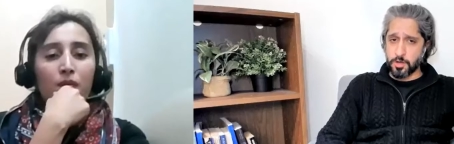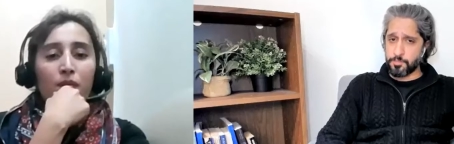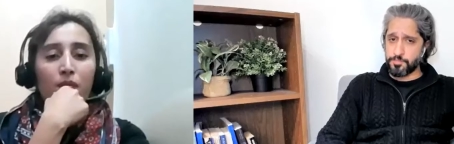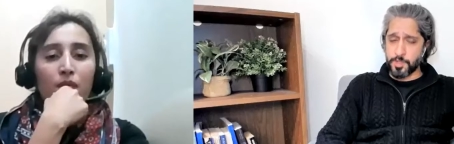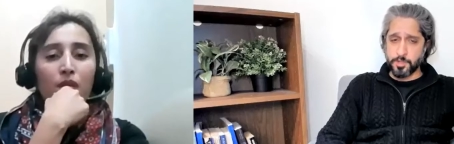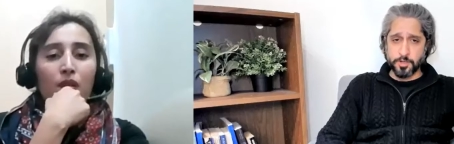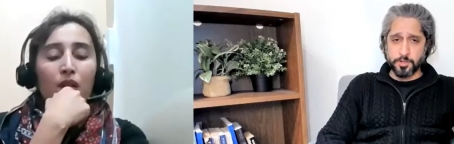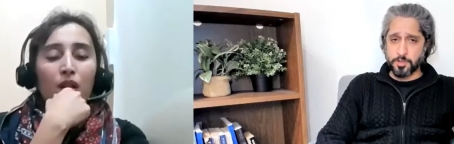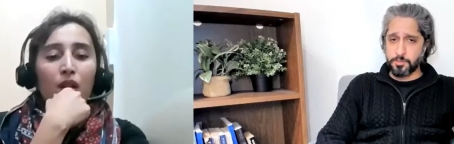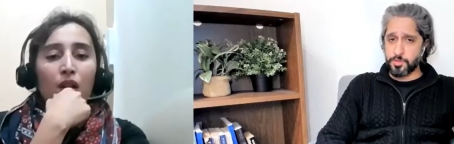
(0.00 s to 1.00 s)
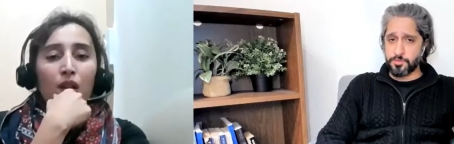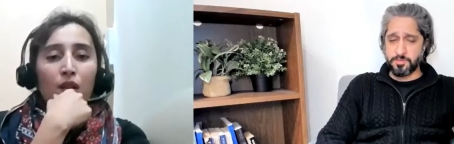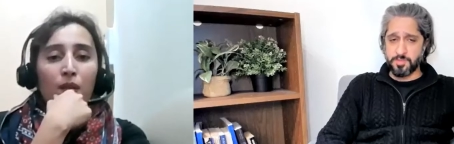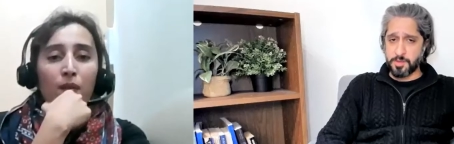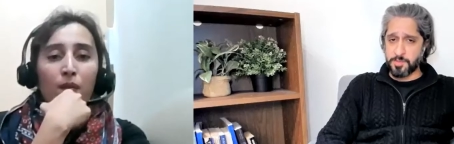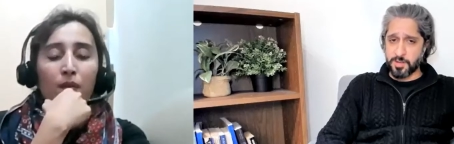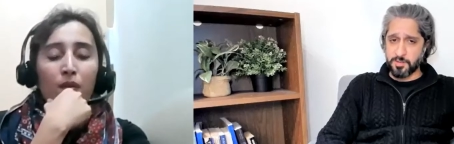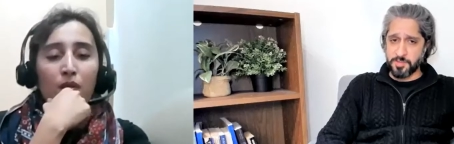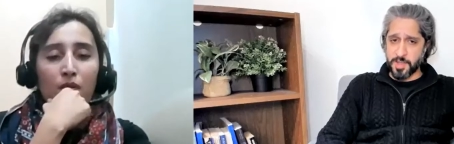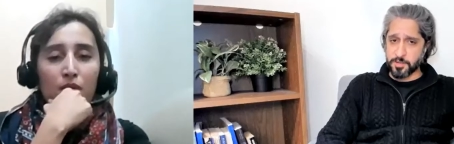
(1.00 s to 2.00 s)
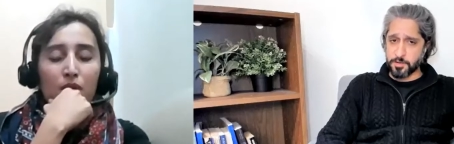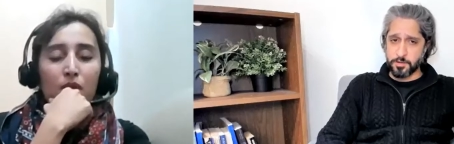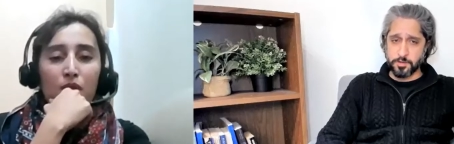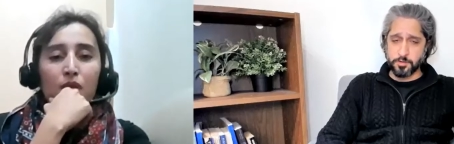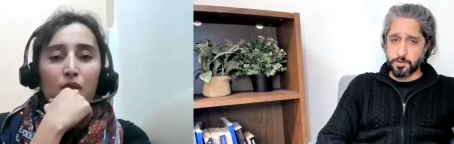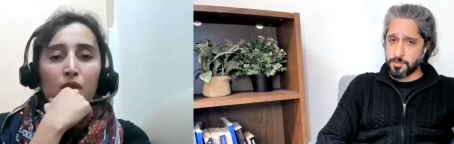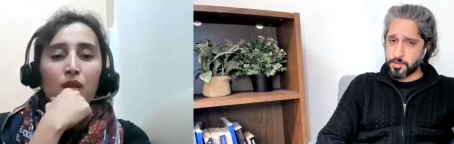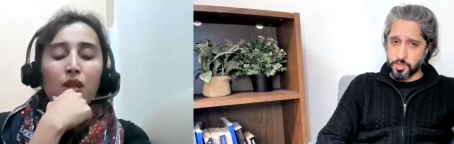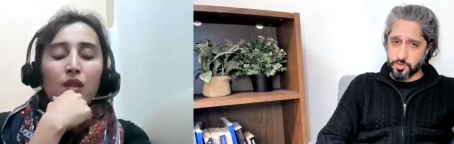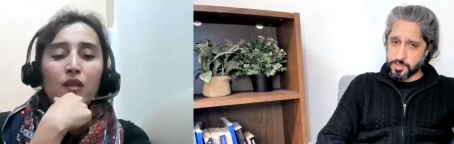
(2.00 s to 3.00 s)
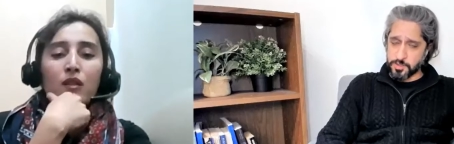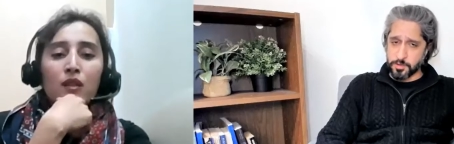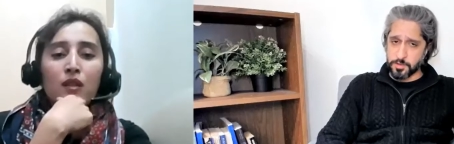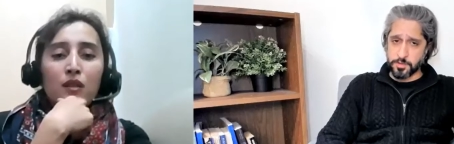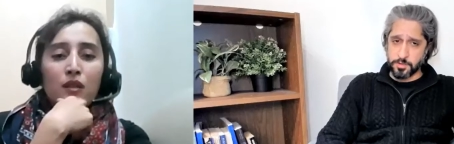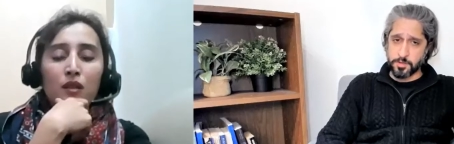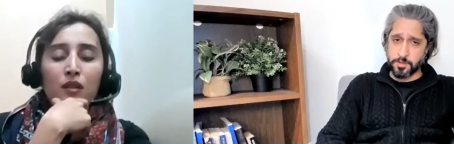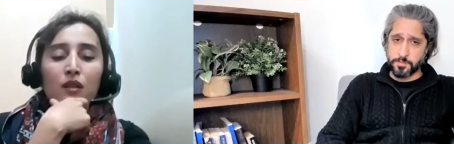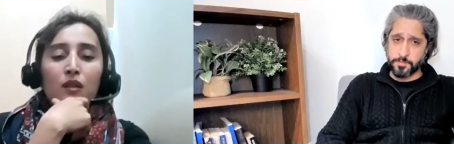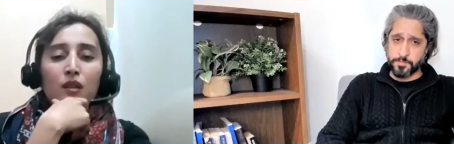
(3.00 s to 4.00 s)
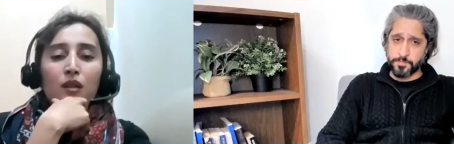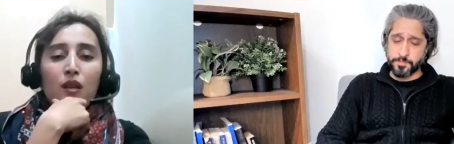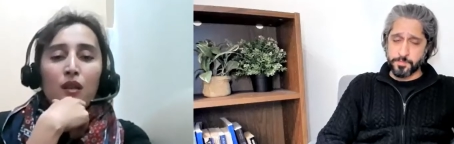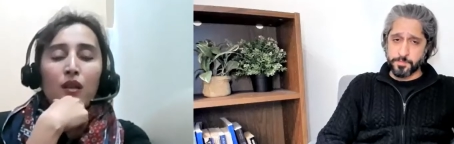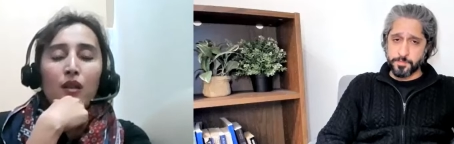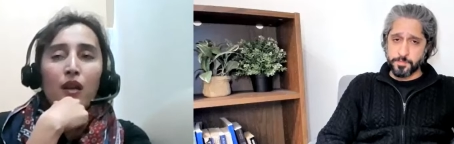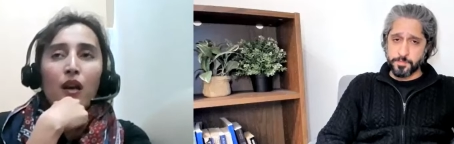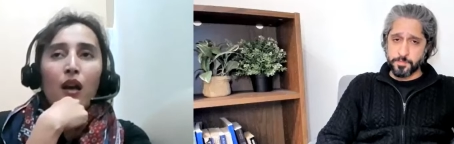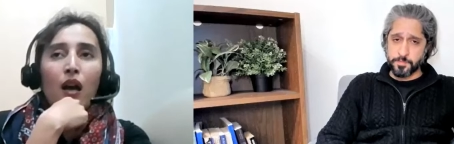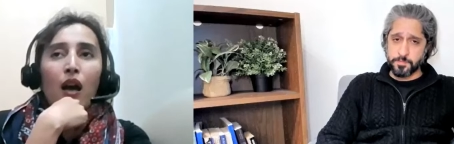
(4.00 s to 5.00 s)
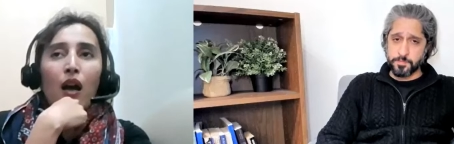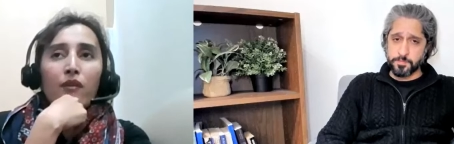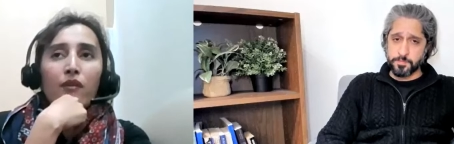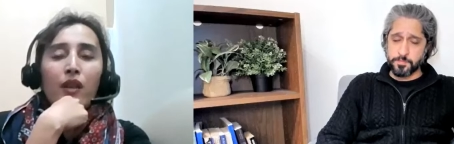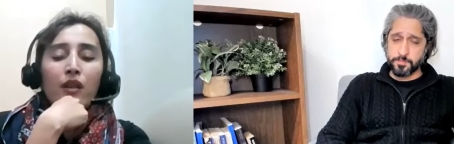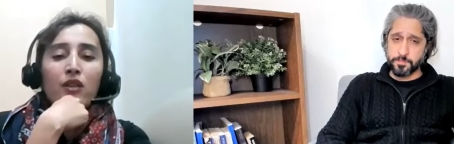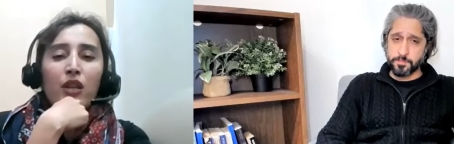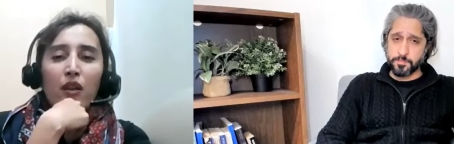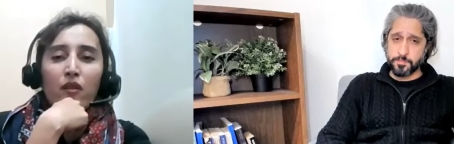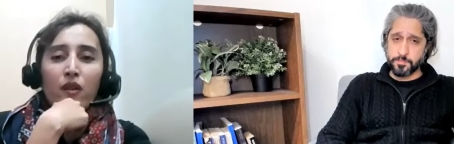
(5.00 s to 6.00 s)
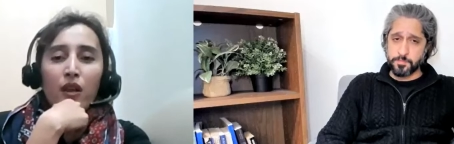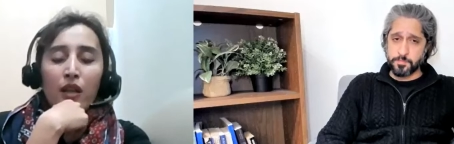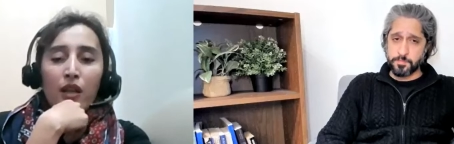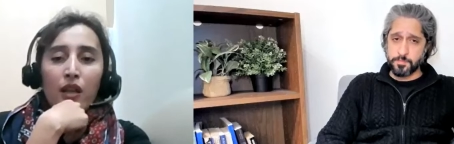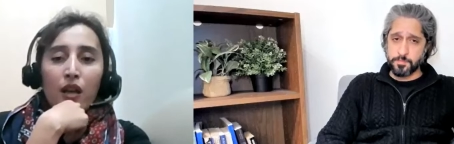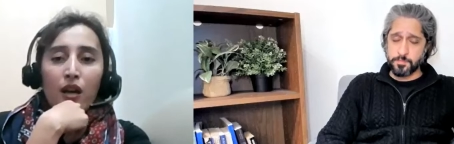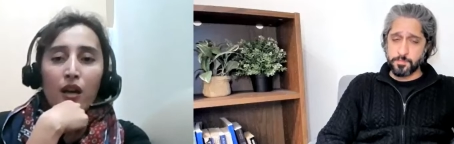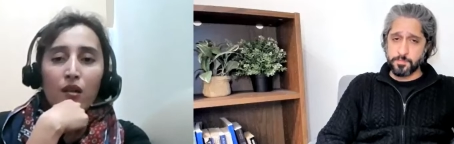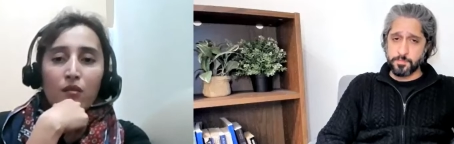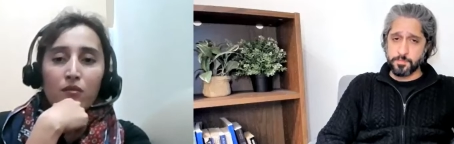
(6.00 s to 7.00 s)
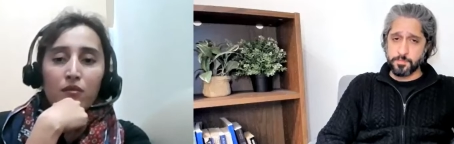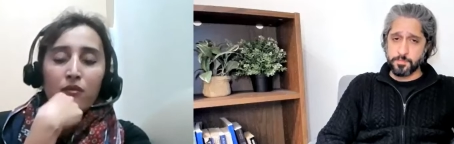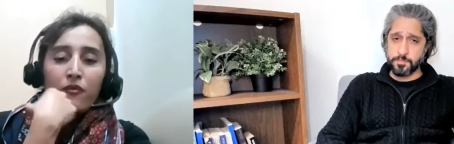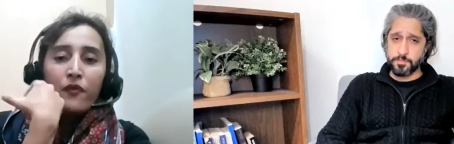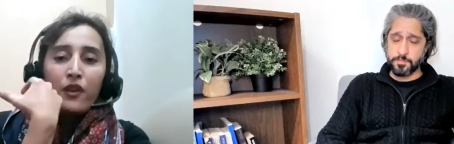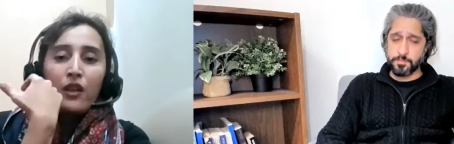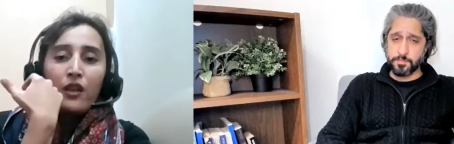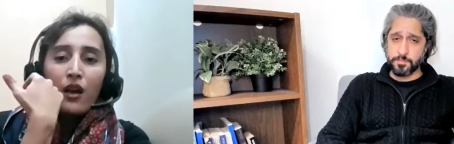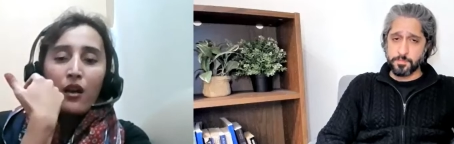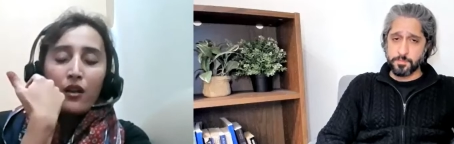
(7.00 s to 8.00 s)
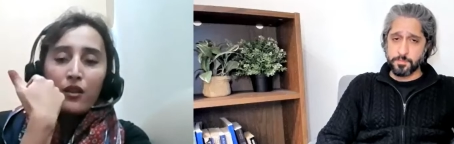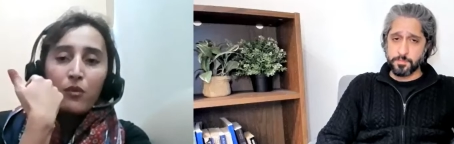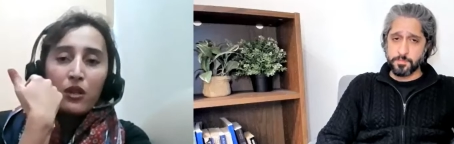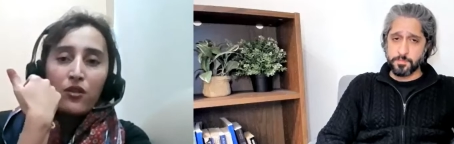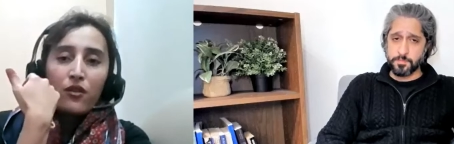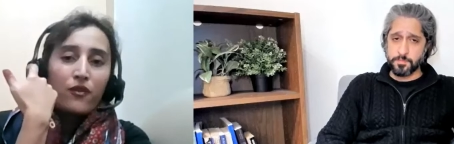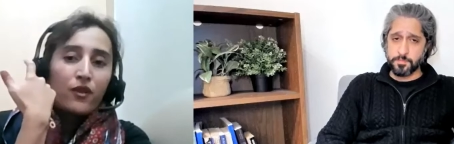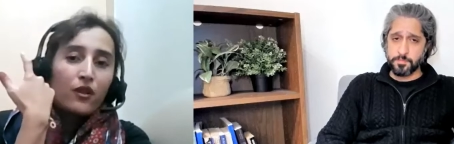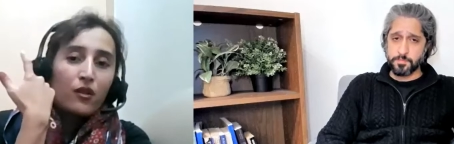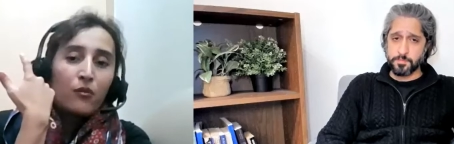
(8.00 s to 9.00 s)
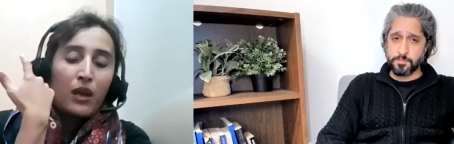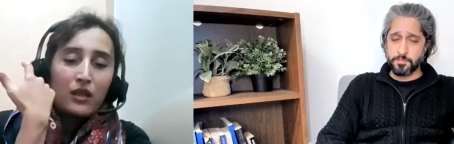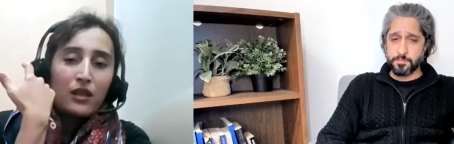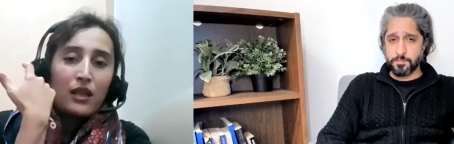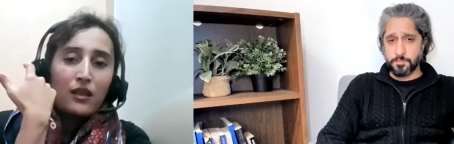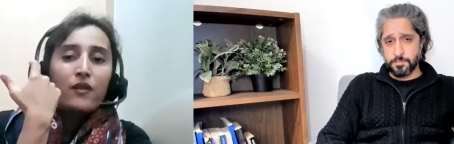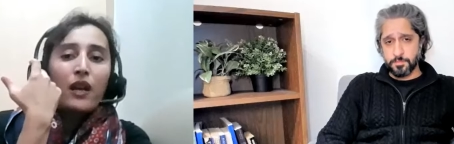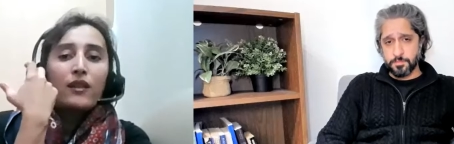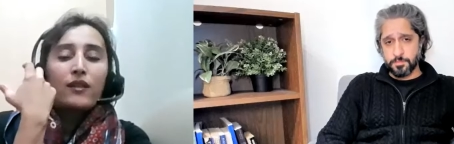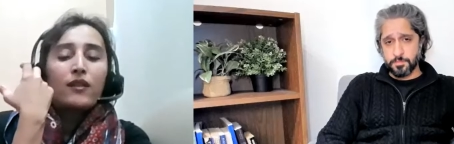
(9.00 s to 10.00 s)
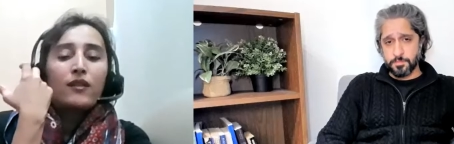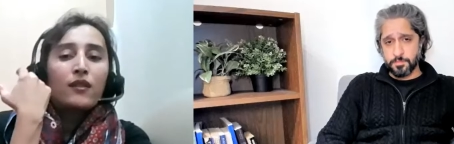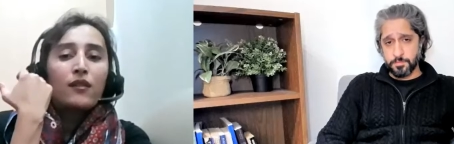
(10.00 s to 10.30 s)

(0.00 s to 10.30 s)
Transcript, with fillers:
Speaker 1: um, in, in terms of environmental factors or other stressors yeah.
Speaker 2: Yeah, I think generally um, we are in the midst of a mental health crisis.